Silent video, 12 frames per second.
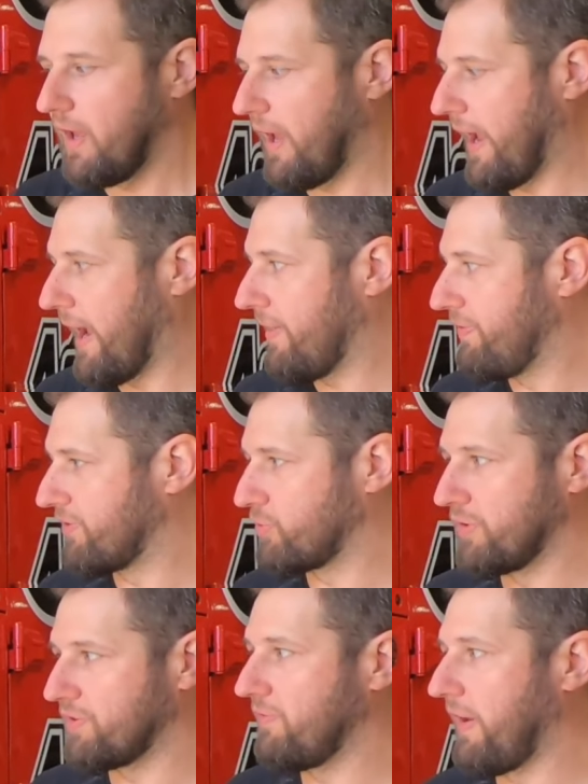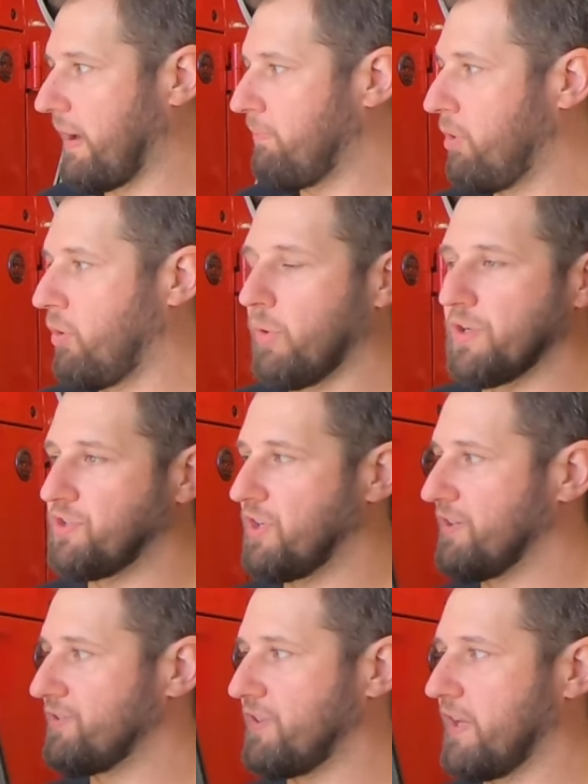And this one is available with
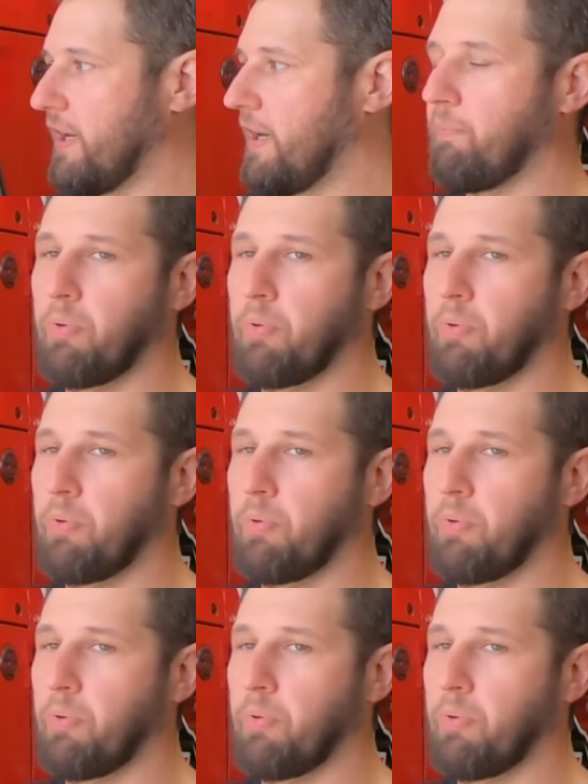just the